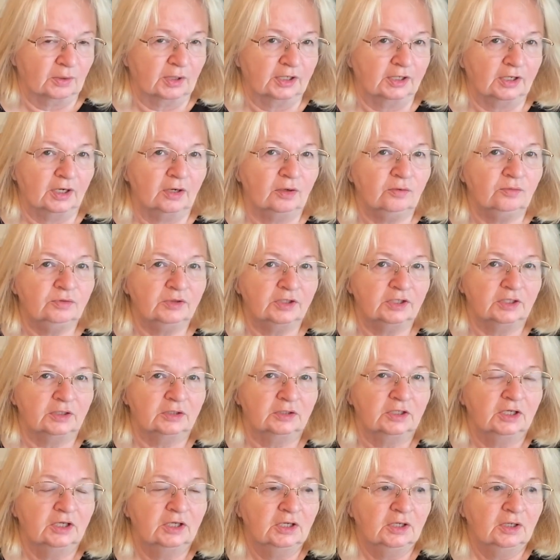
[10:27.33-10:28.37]
I know
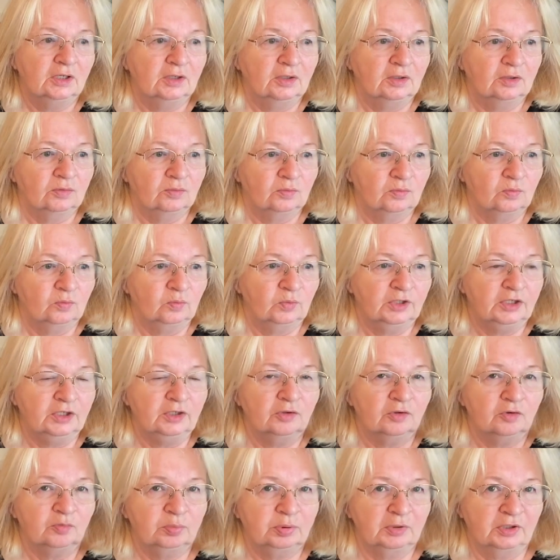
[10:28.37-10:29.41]
that we
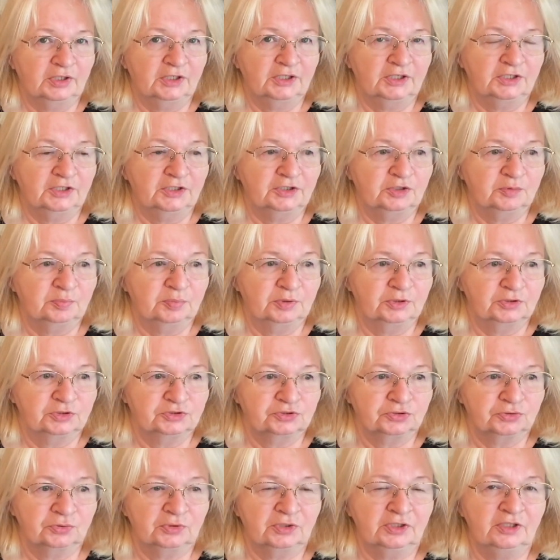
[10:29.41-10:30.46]
are planning to put
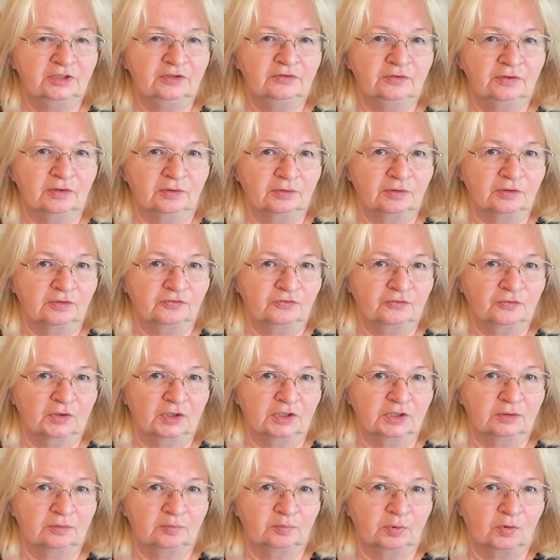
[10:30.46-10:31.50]
trees on our
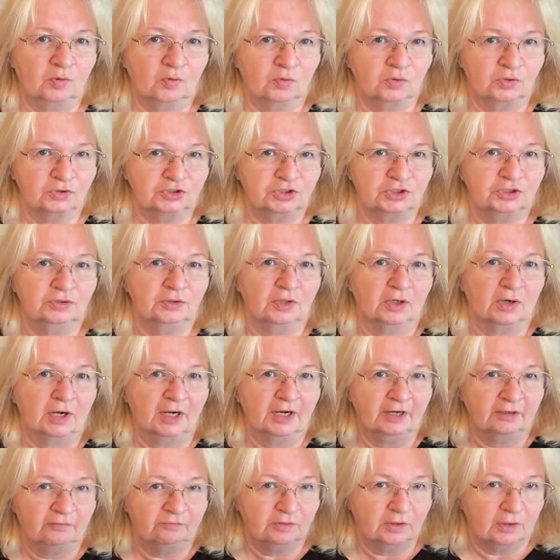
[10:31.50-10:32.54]
front porch. You know, I
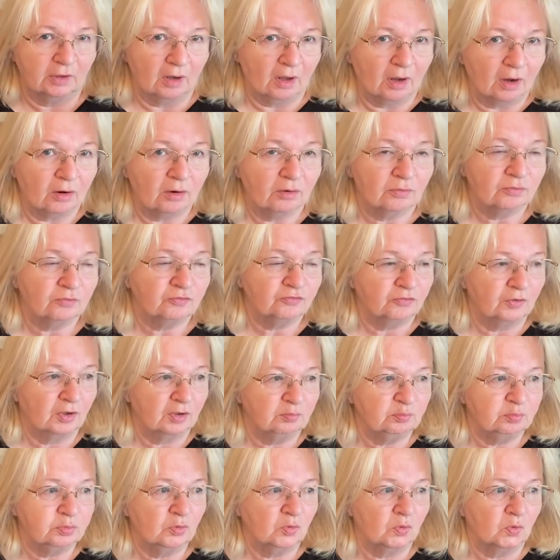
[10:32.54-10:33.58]
have the long
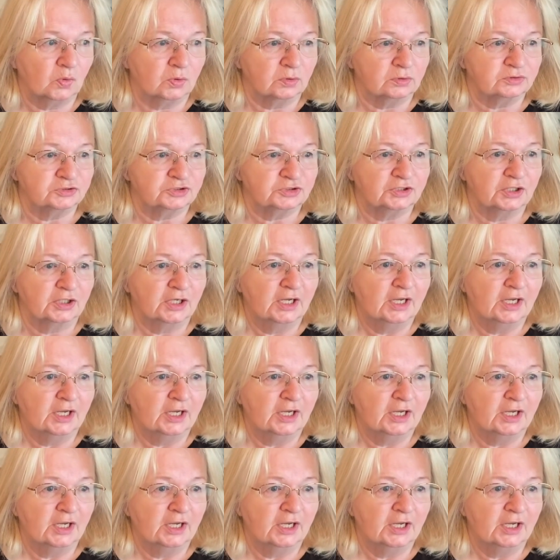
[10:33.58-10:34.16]
front porch,